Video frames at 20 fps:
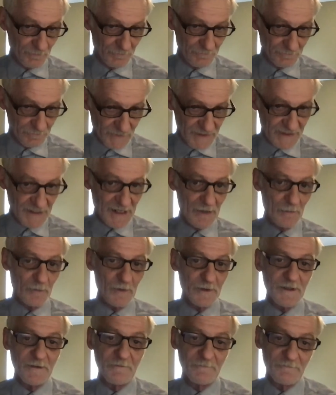today
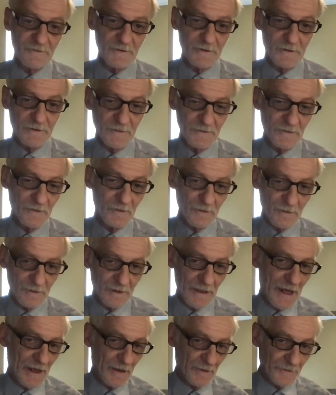working for Google
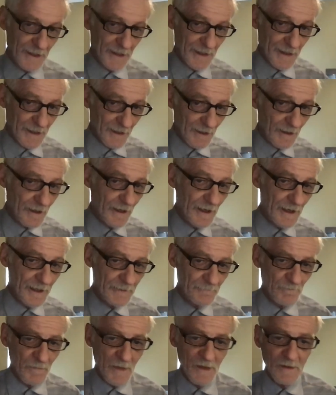Cloud AI.
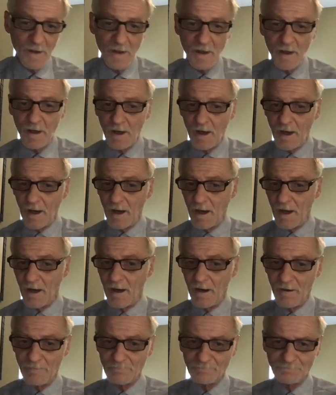
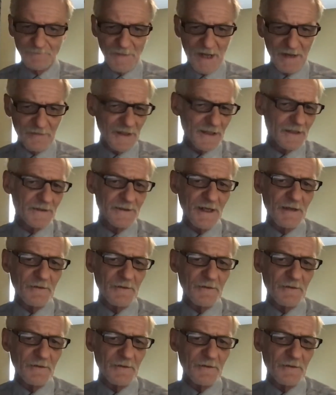I think another